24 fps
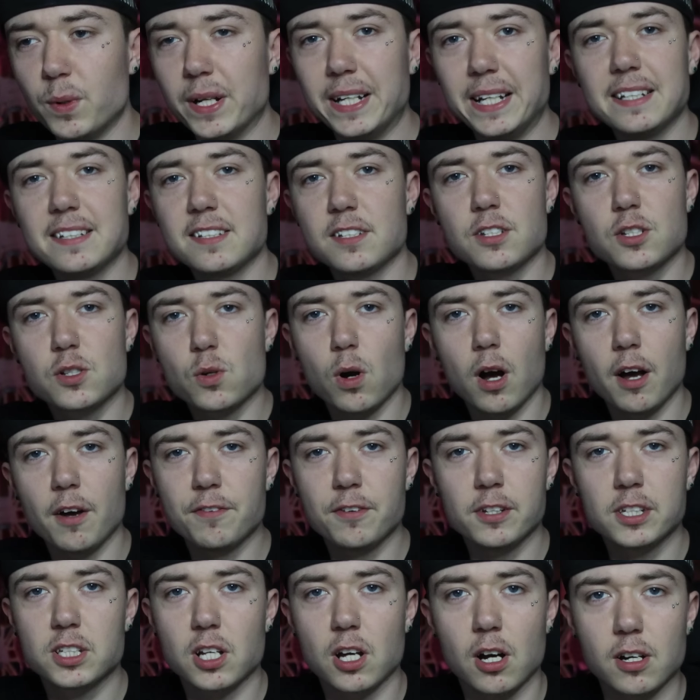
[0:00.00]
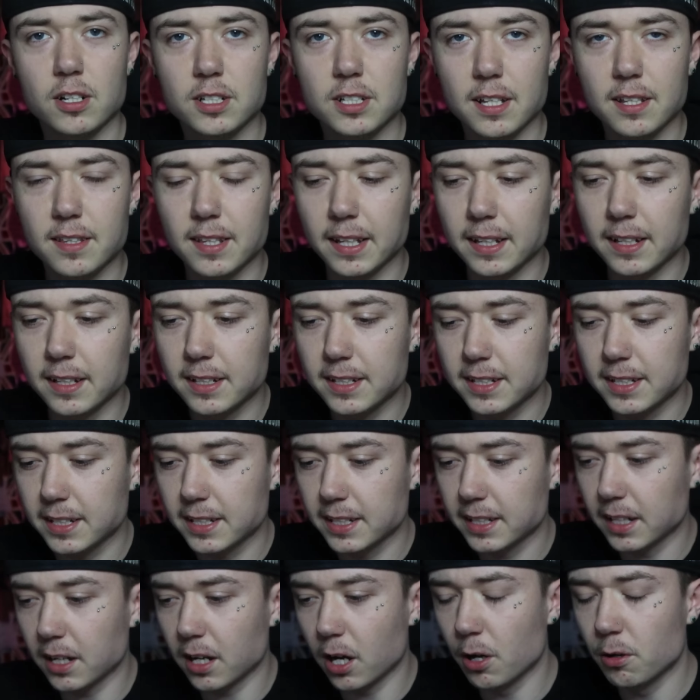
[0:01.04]
We listened to quite a few songs, I think.
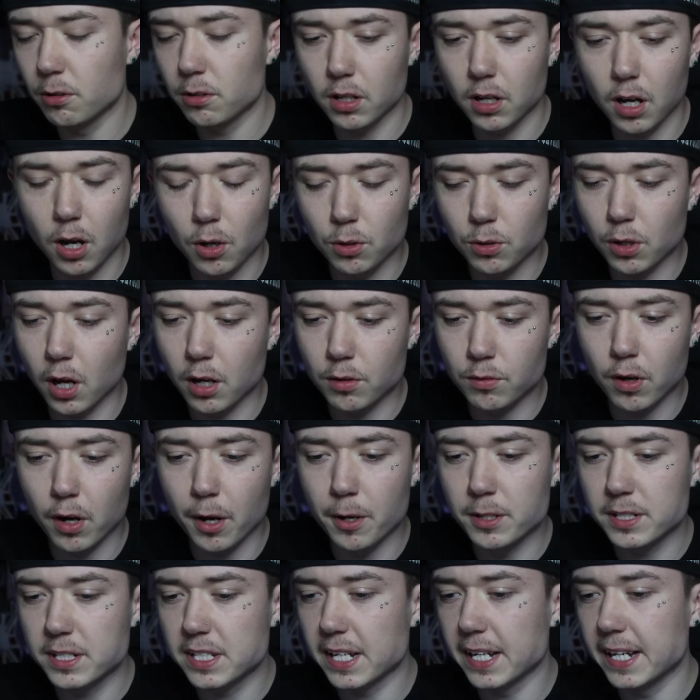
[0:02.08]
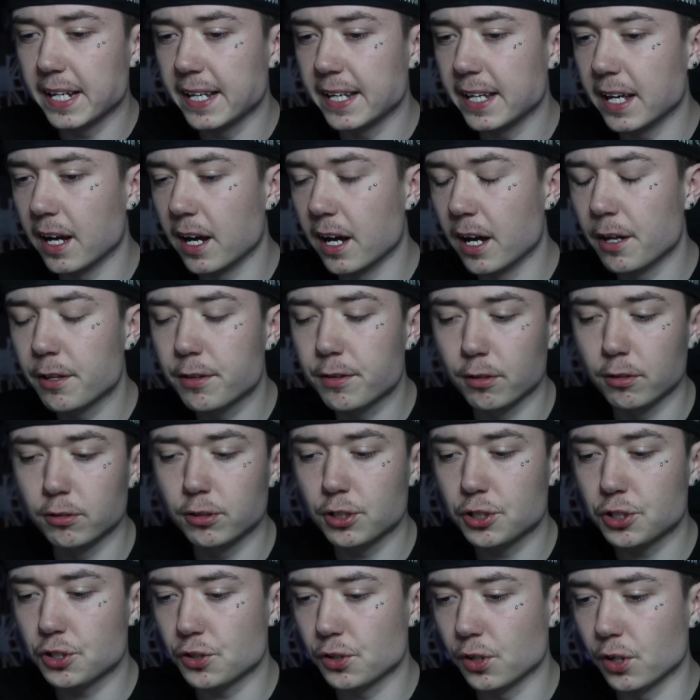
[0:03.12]
Whole Lot of Rosie,
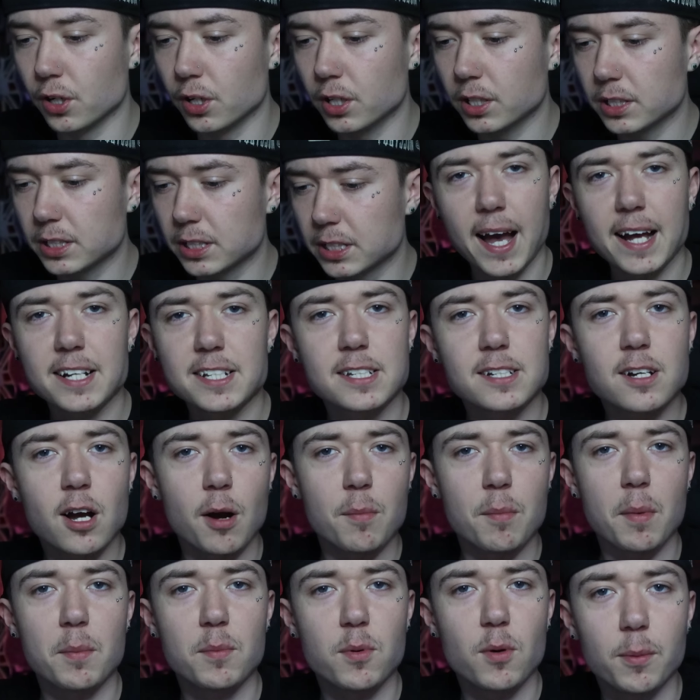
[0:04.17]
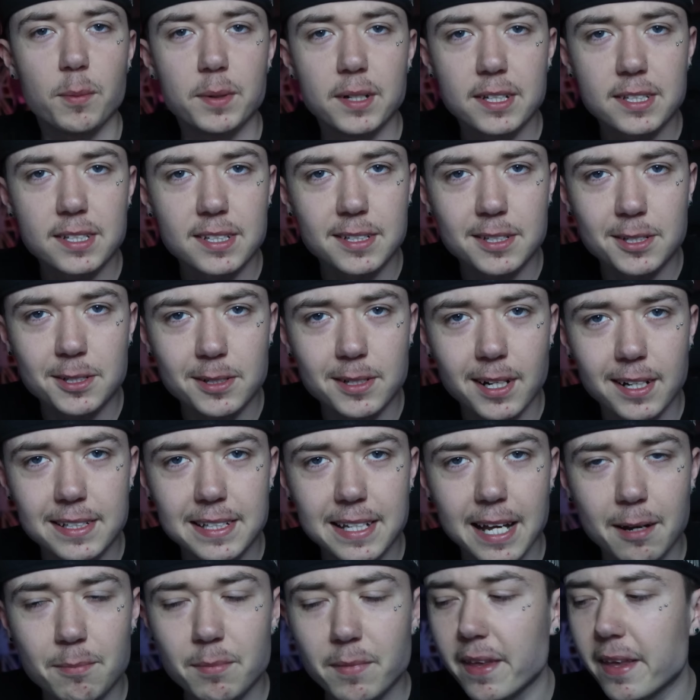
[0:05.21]
Thunderstruck. I actually can't remember what we listened to,
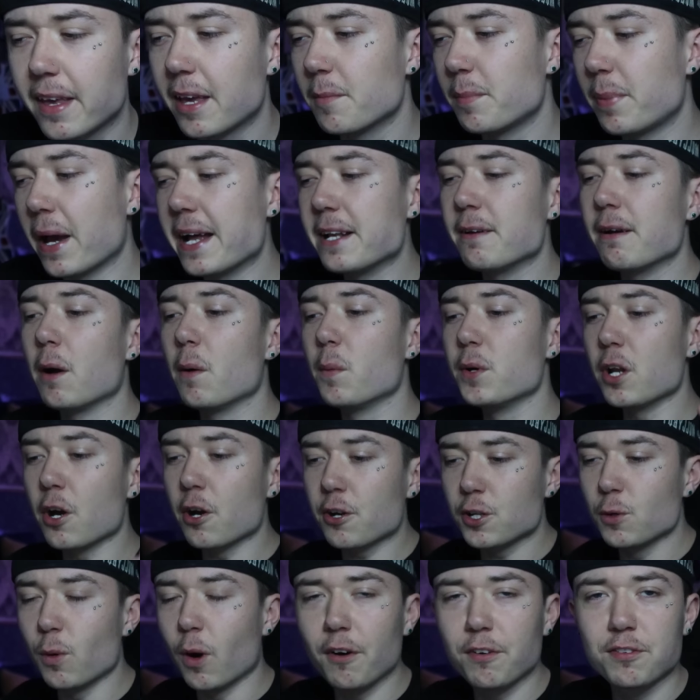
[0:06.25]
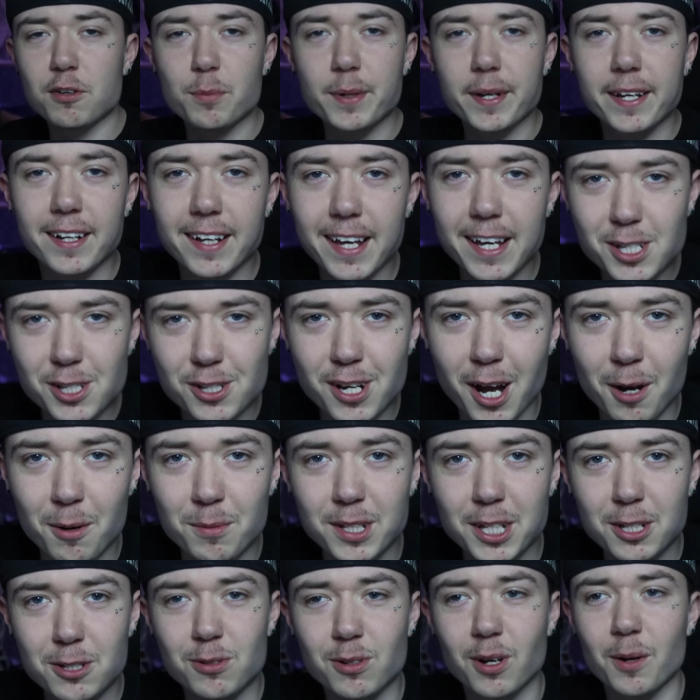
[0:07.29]
goddamn. But anyway, we're not going to waffle, we're going to get straight
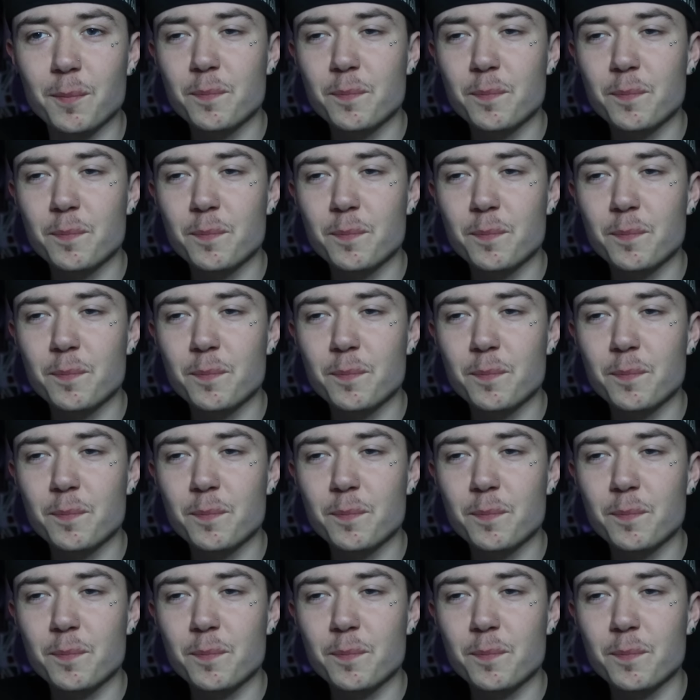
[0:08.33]
on with this